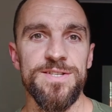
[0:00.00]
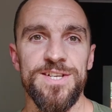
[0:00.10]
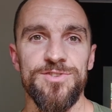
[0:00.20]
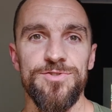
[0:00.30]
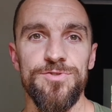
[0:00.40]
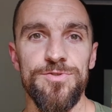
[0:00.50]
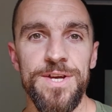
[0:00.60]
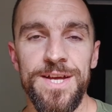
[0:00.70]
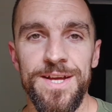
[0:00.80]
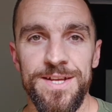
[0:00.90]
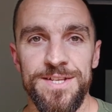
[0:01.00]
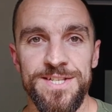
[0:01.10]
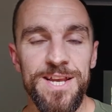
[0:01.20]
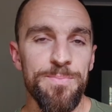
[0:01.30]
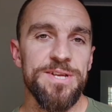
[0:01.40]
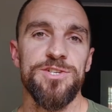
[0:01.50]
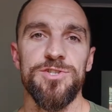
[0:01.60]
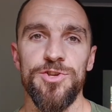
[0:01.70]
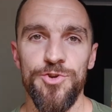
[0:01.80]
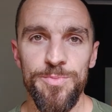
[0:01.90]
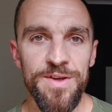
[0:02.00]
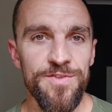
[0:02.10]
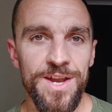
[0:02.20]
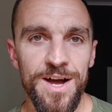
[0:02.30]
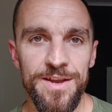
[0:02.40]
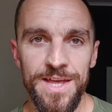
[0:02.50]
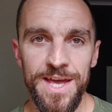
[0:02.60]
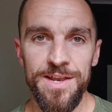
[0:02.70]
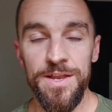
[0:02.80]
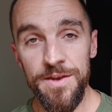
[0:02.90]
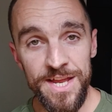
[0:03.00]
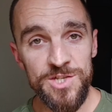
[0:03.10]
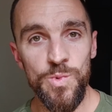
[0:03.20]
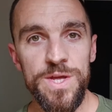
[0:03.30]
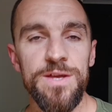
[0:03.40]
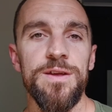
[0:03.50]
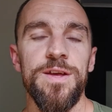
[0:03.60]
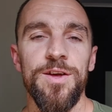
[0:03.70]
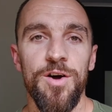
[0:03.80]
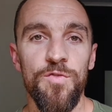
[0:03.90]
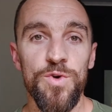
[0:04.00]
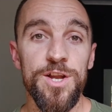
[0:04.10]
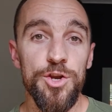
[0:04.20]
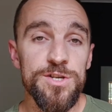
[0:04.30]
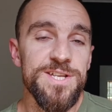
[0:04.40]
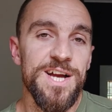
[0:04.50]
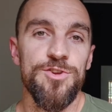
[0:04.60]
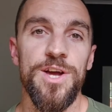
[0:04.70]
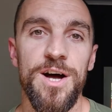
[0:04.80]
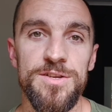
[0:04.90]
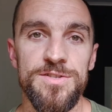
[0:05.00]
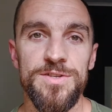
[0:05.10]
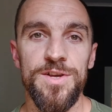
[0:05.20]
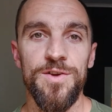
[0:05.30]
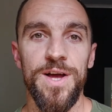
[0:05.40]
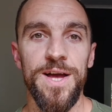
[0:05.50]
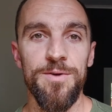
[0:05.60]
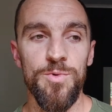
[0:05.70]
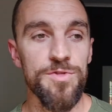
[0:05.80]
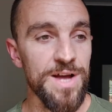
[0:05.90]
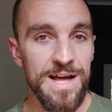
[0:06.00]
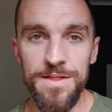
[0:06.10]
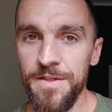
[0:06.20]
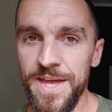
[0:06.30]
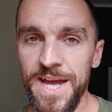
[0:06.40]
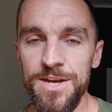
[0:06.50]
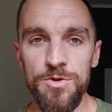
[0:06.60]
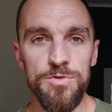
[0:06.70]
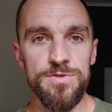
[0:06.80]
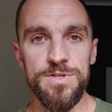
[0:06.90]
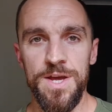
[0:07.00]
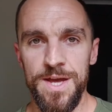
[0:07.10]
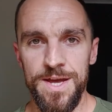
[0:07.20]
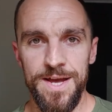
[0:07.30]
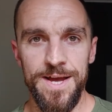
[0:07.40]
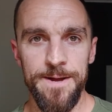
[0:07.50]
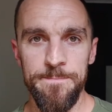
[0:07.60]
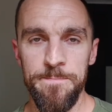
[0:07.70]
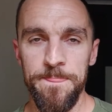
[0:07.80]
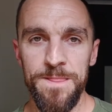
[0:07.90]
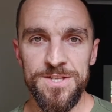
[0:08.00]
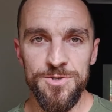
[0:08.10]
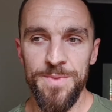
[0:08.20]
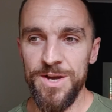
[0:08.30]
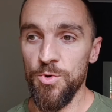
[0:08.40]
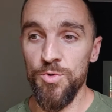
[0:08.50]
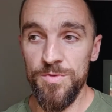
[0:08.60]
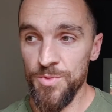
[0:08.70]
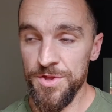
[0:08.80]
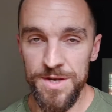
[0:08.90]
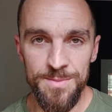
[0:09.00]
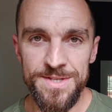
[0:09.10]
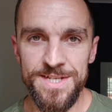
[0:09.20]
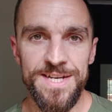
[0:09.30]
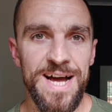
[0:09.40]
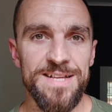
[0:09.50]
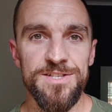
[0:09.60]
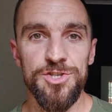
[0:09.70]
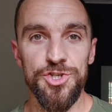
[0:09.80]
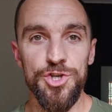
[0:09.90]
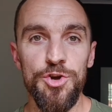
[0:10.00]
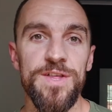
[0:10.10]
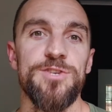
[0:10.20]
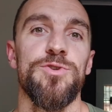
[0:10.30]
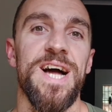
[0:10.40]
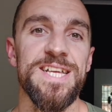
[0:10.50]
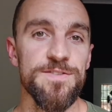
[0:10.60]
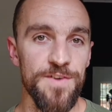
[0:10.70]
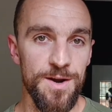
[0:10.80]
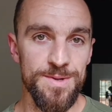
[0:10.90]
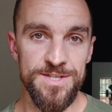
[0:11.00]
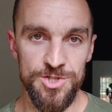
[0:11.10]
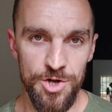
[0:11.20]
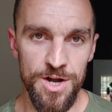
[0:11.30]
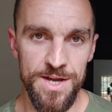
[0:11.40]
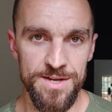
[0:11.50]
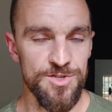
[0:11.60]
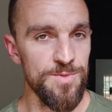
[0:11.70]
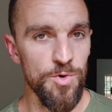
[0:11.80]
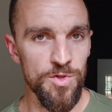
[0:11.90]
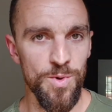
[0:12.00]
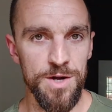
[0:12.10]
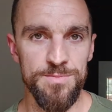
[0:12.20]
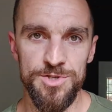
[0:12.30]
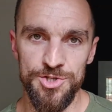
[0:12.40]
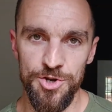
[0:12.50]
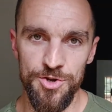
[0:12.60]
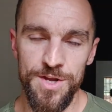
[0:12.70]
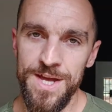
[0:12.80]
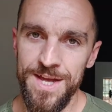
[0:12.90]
us to send a picture to the group every now and again next week of what it looks like in your house with either the candles or with limited light to show that your light environment is darker. So you're more than welcome to show